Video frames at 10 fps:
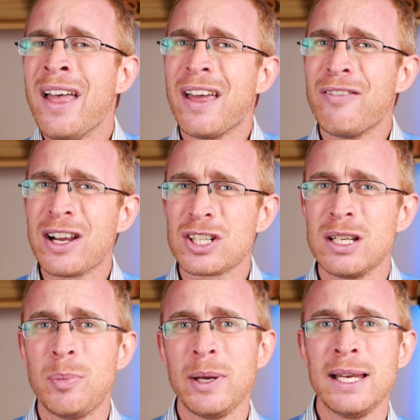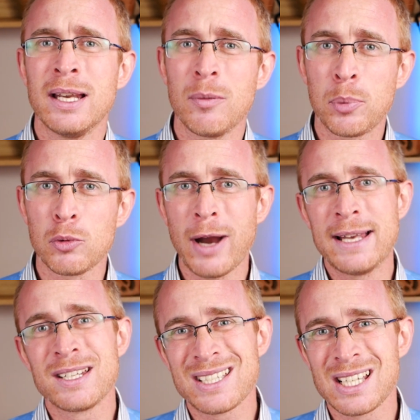They've actually been
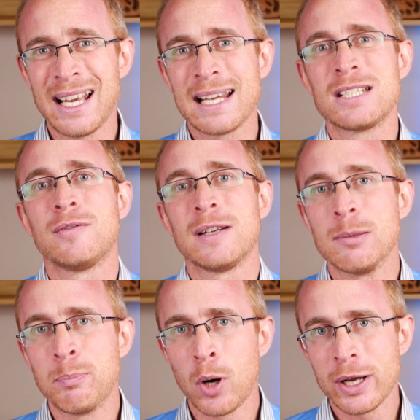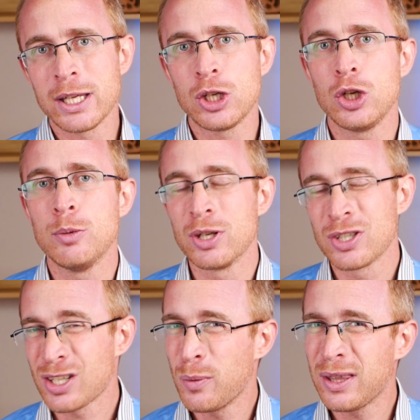bred selectively by
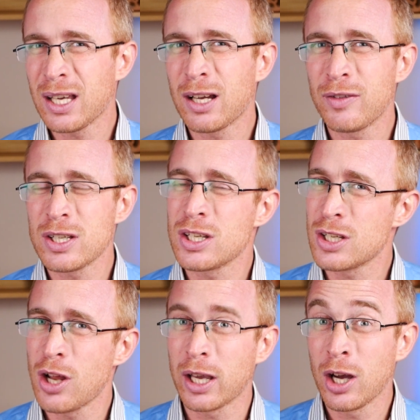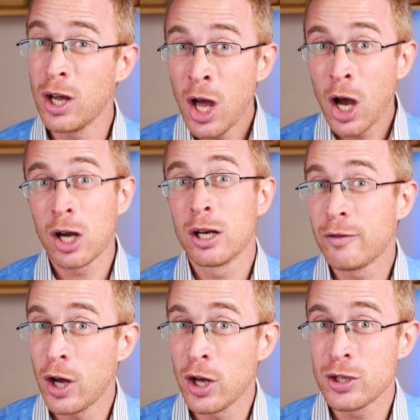humans. So we think of this as like a kind
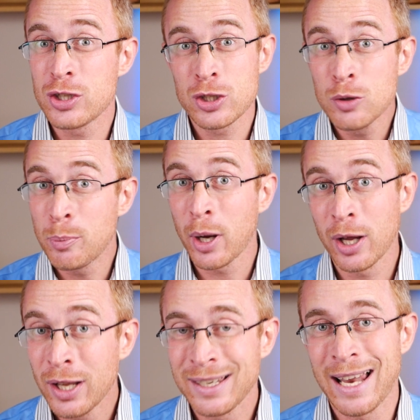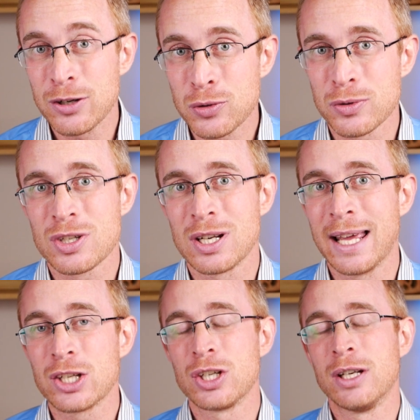of a supernatural
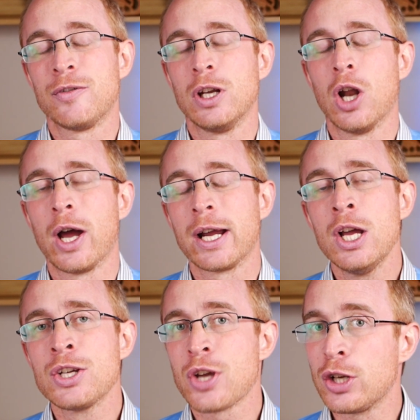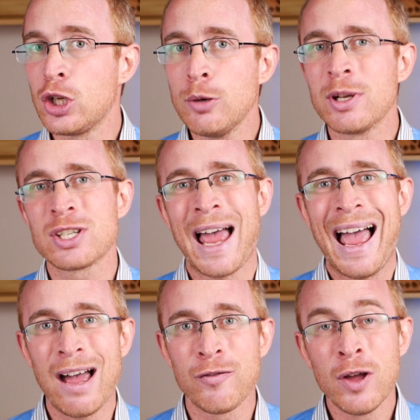selection, if you like. So humans
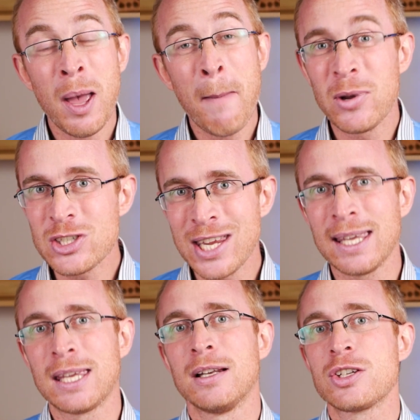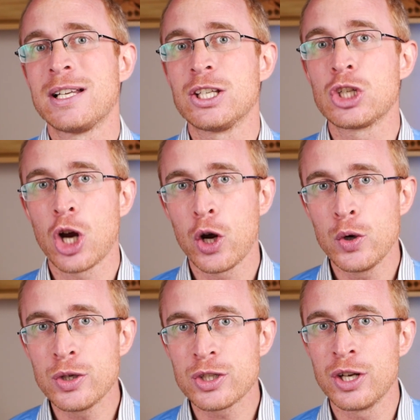have meticulously
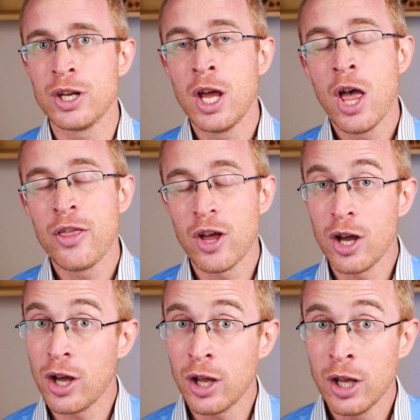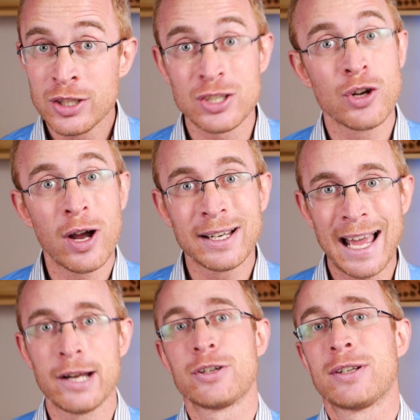chosen the desired
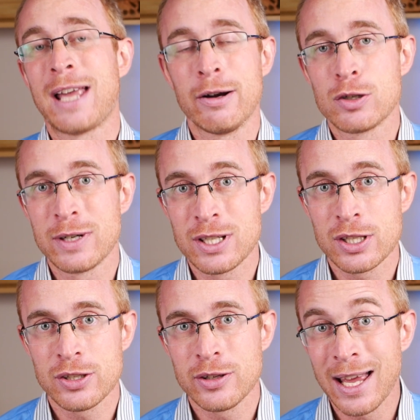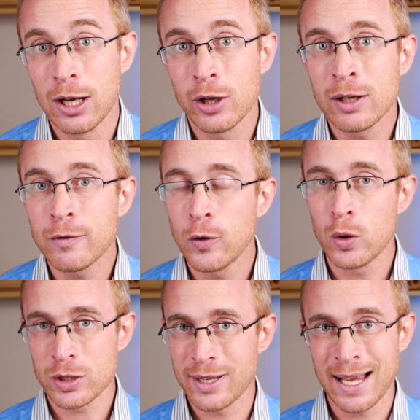characteristics that they're looking
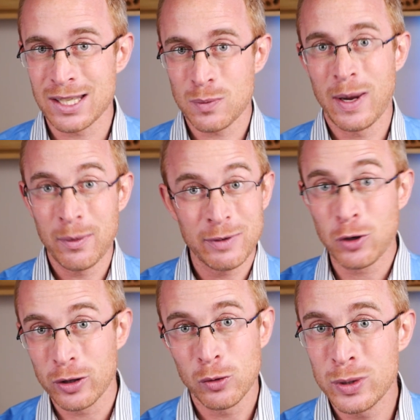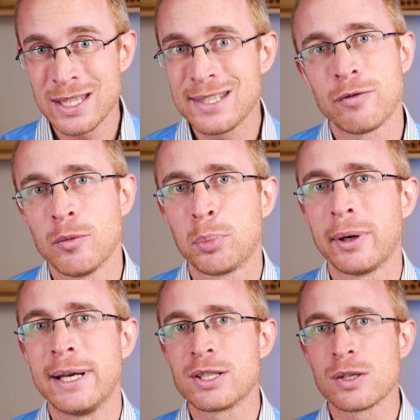for. So that's where we've got all these different
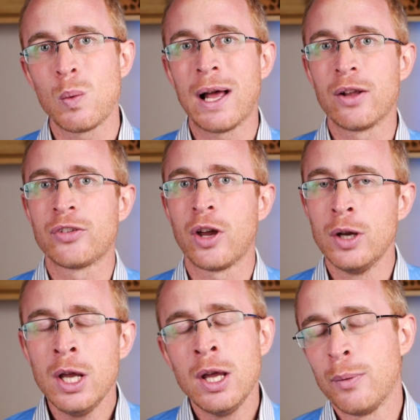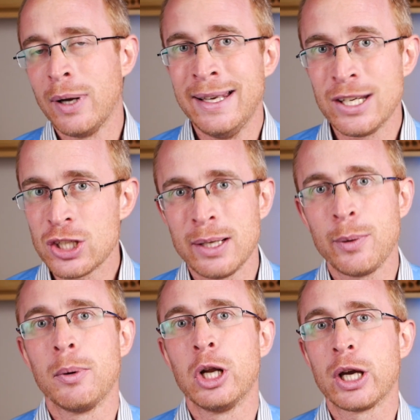breeds as well. So initially
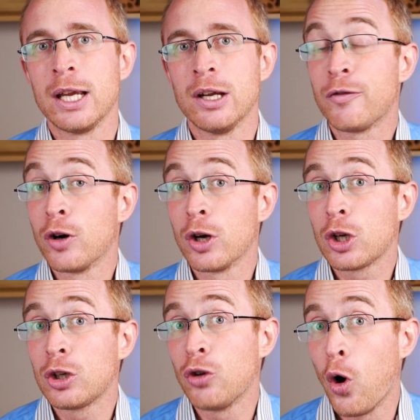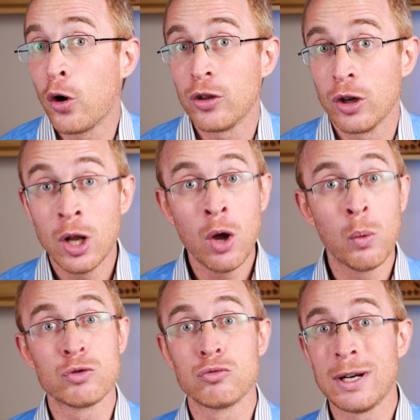we were looking for a dog that
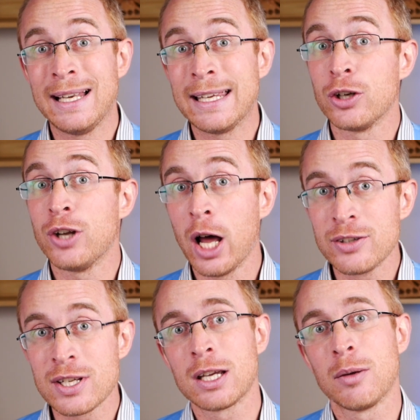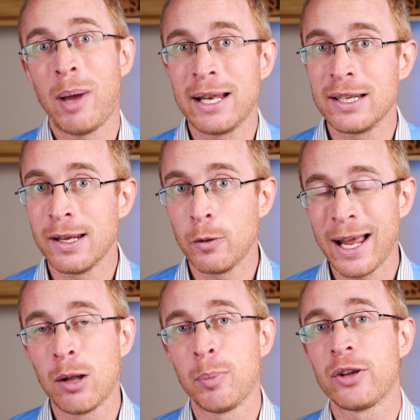was really good hunting companion. It would
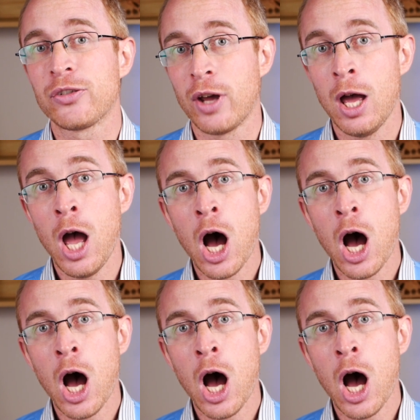help us to